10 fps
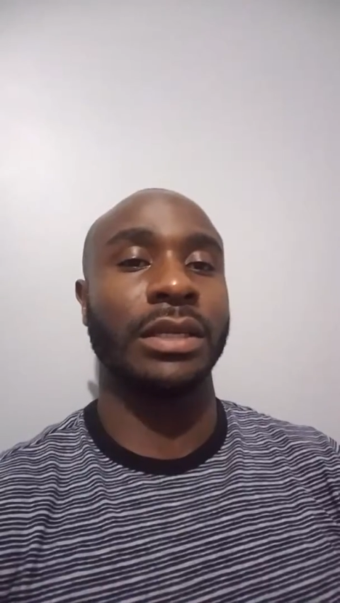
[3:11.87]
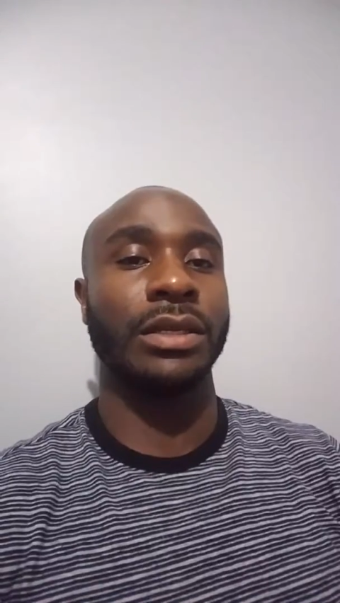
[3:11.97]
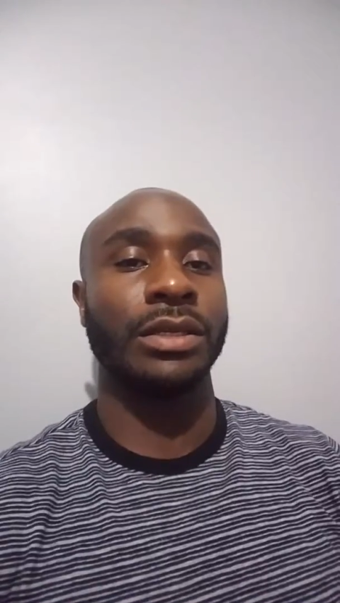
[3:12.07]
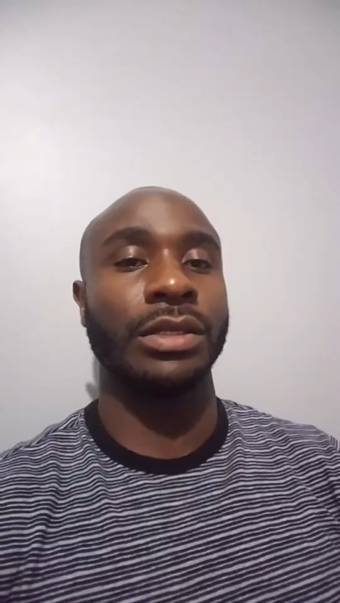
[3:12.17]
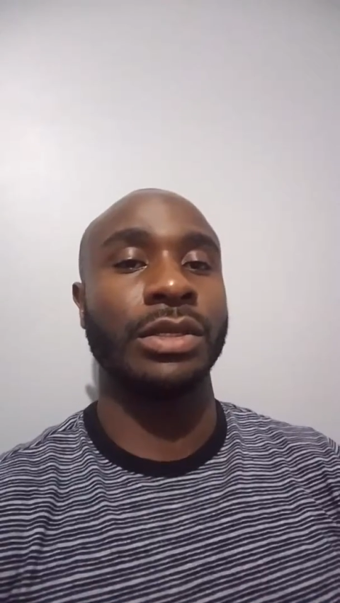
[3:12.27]

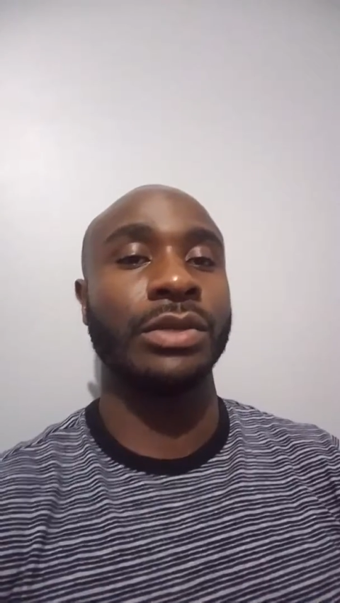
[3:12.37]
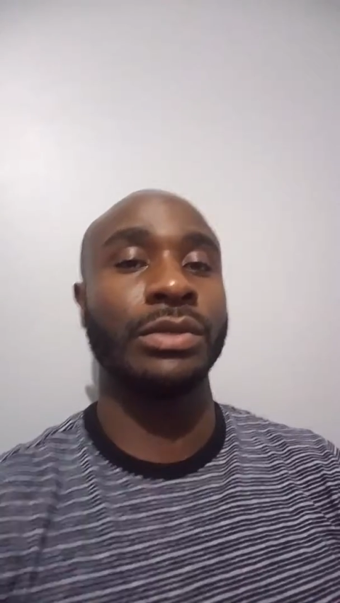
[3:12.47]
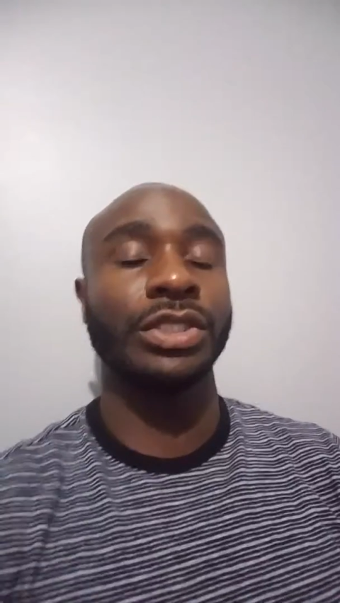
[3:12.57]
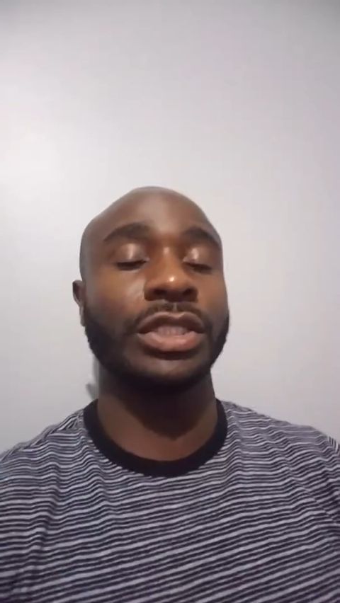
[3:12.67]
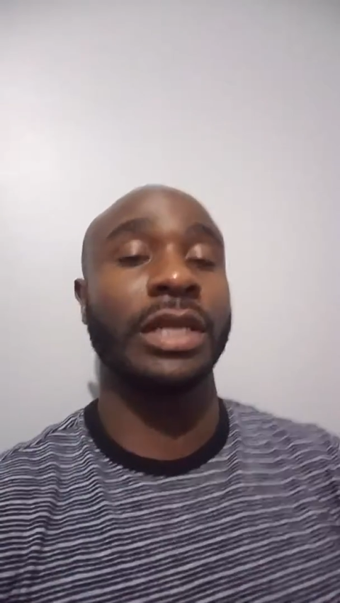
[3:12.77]
you
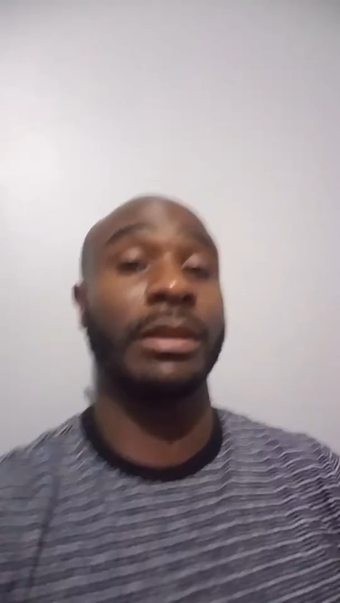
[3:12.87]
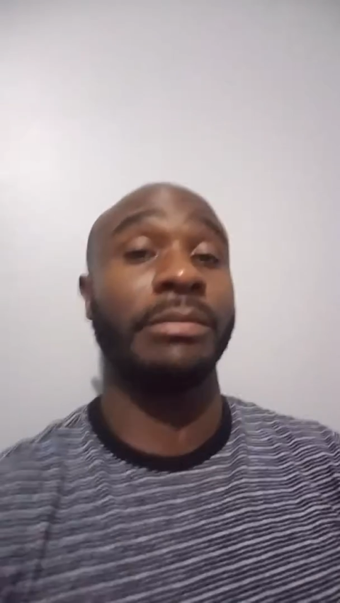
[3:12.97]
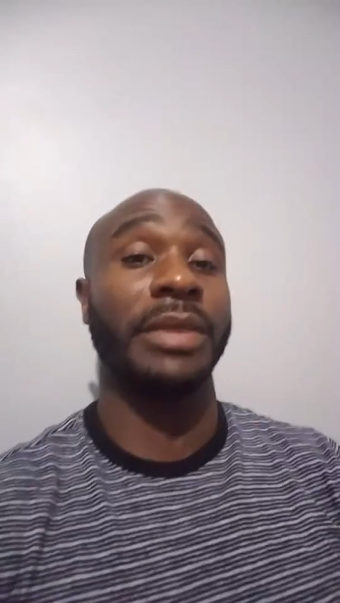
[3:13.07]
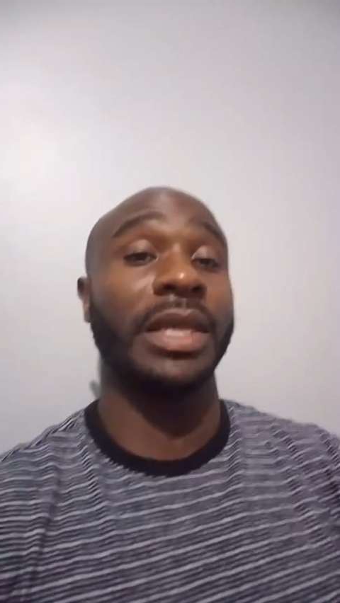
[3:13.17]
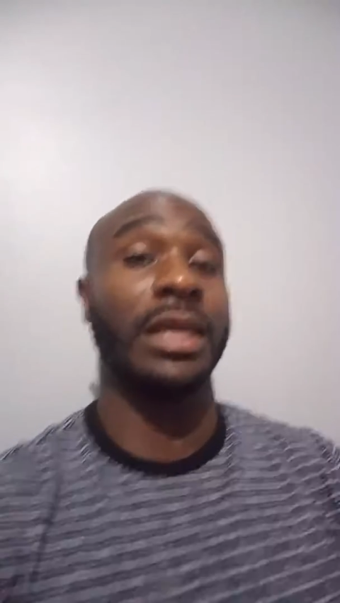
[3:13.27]

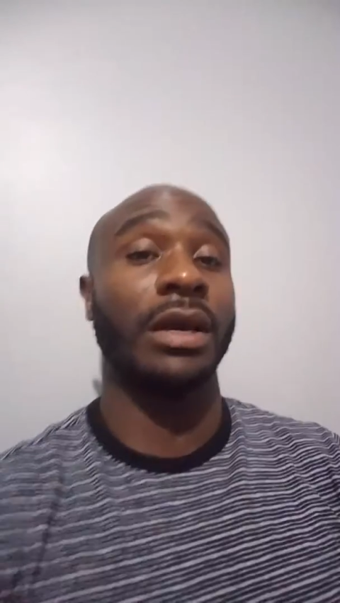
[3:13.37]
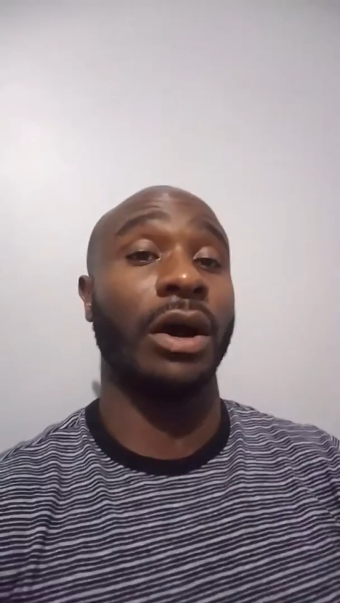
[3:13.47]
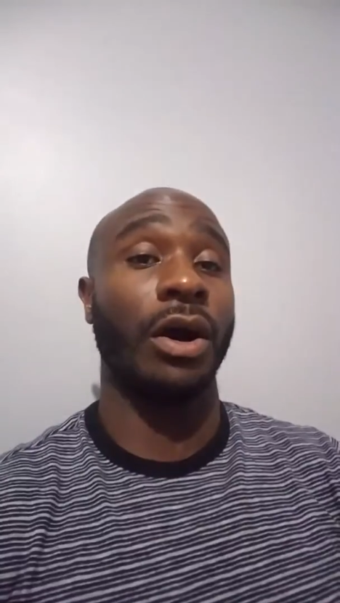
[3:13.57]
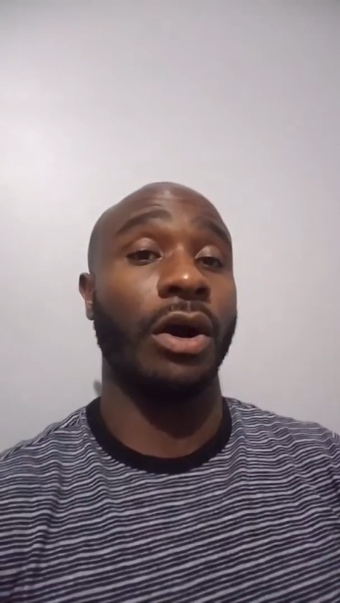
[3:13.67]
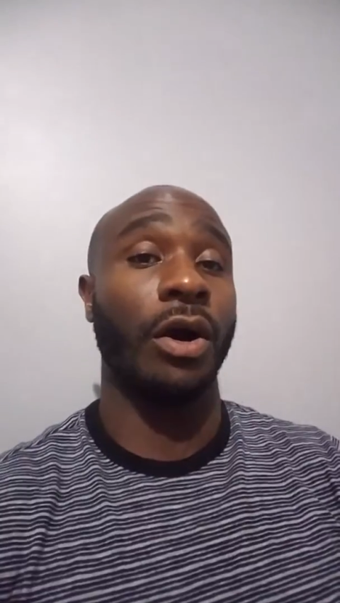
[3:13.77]
shouldn't be
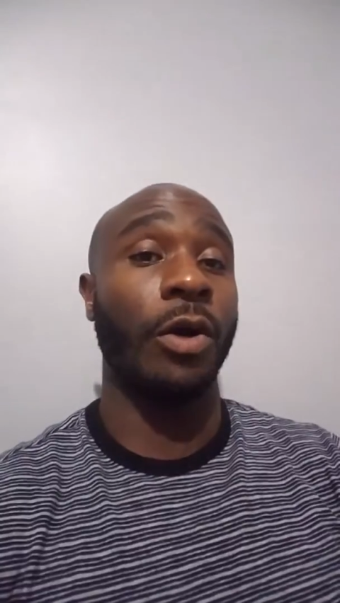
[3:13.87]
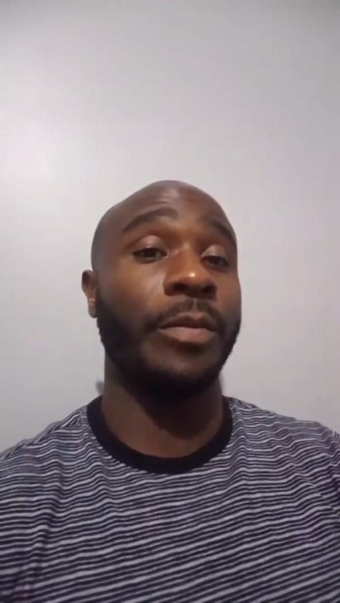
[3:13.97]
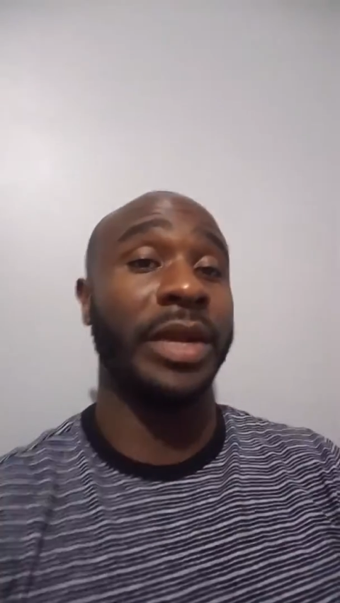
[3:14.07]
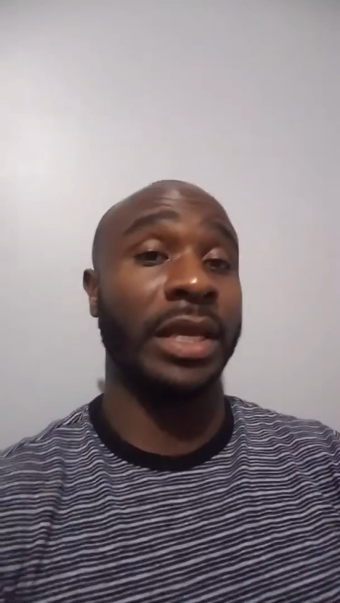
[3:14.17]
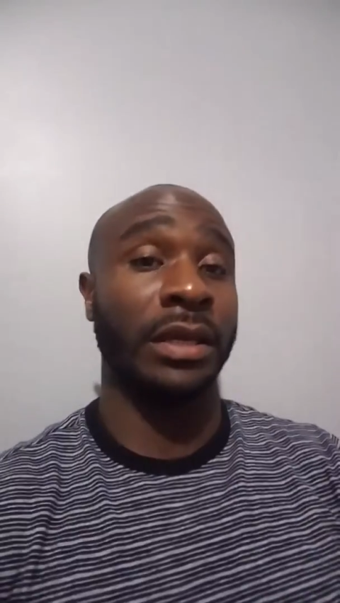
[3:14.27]

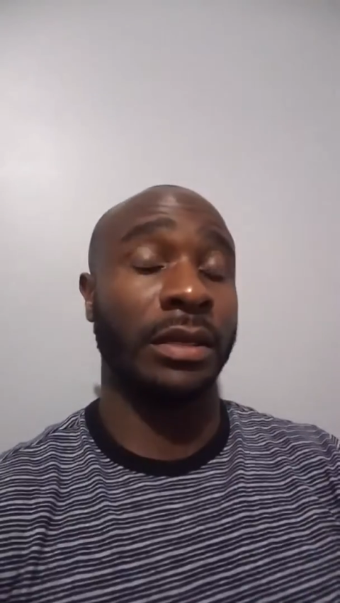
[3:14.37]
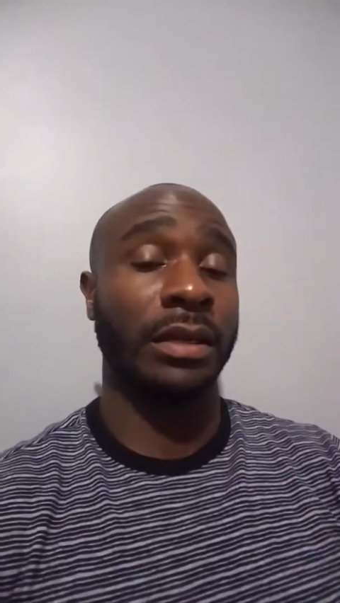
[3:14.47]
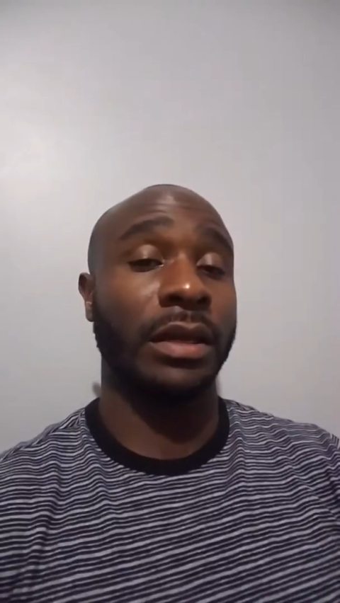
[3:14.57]
opening